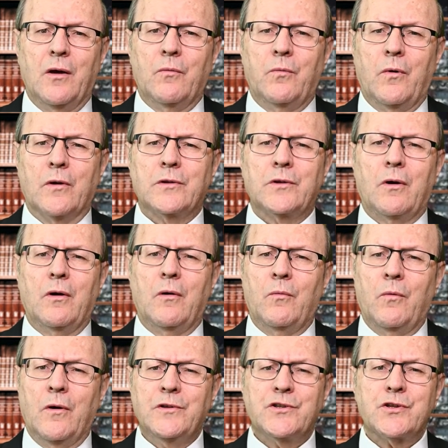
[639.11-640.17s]

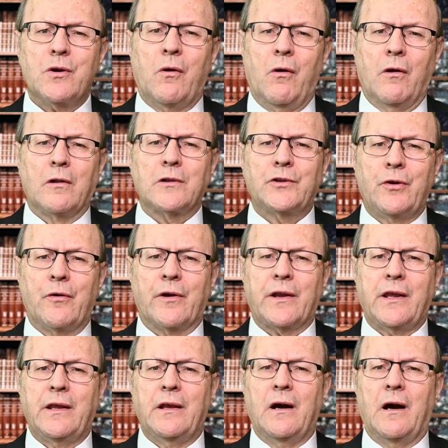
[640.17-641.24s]
Once All
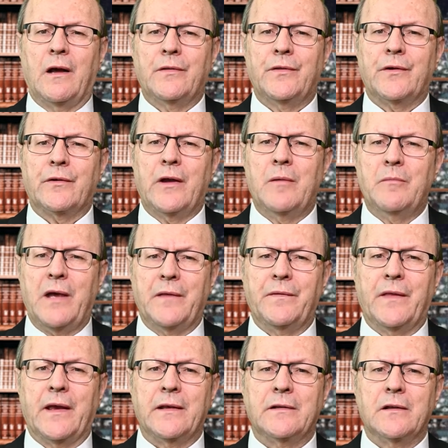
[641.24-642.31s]
Turkey Under a
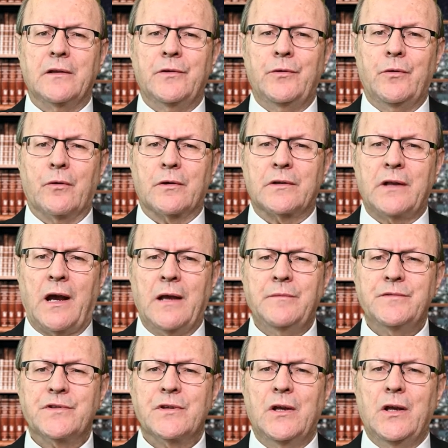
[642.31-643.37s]
Mandate, New York
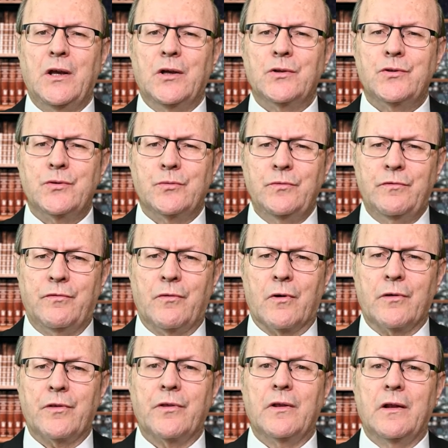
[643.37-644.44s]
Times, June
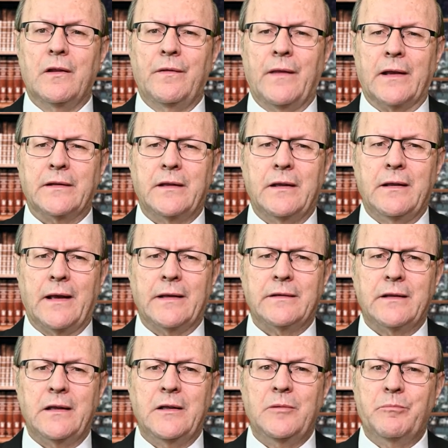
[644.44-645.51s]
4th,
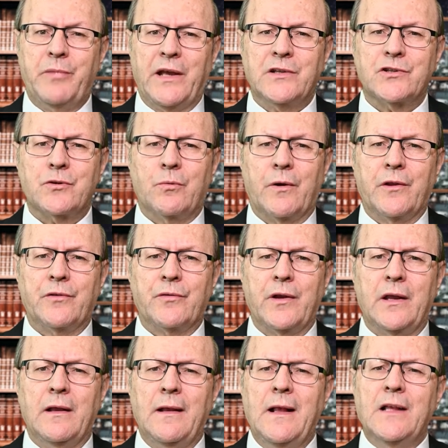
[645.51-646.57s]
1919, page
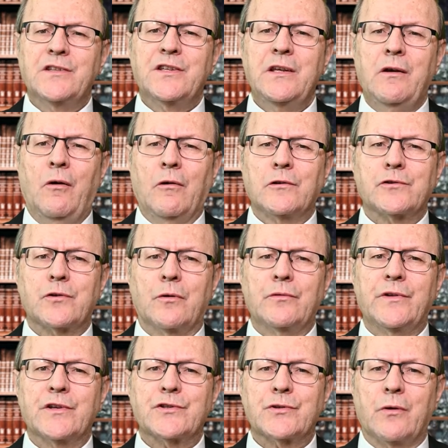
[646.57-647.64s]
23. See also
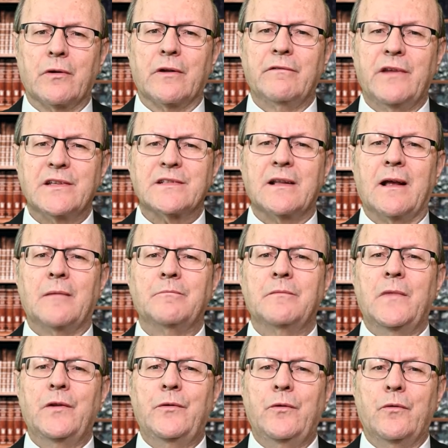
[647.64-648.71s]
The Sword of Islam,
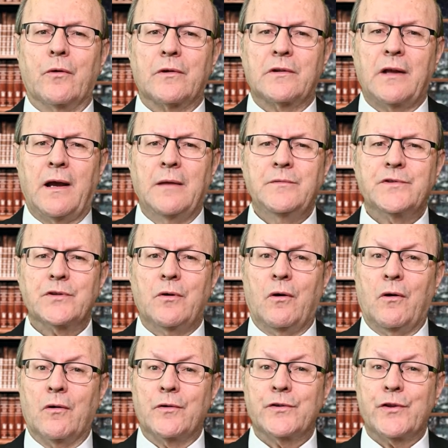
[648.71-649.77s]
New York Times,
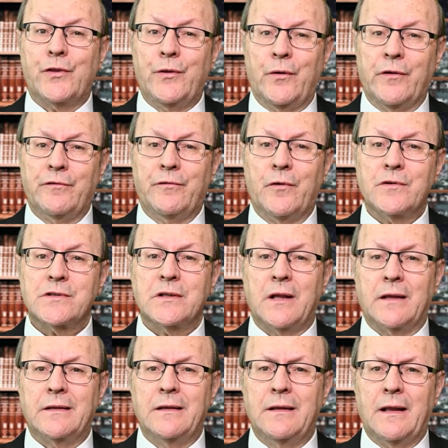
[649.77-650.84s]
August 31st,
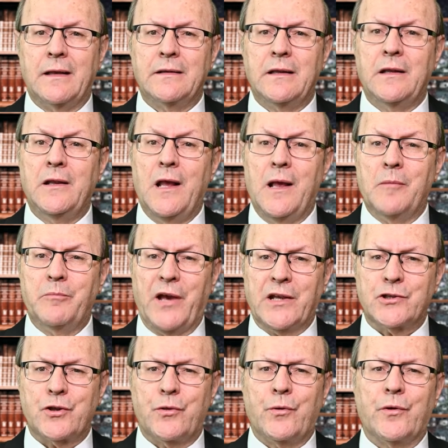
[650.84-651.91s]
1919,
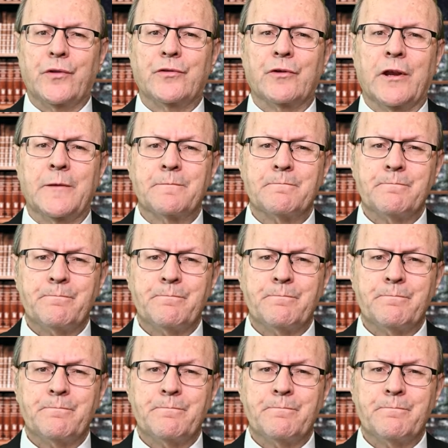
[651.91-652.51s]
page 33.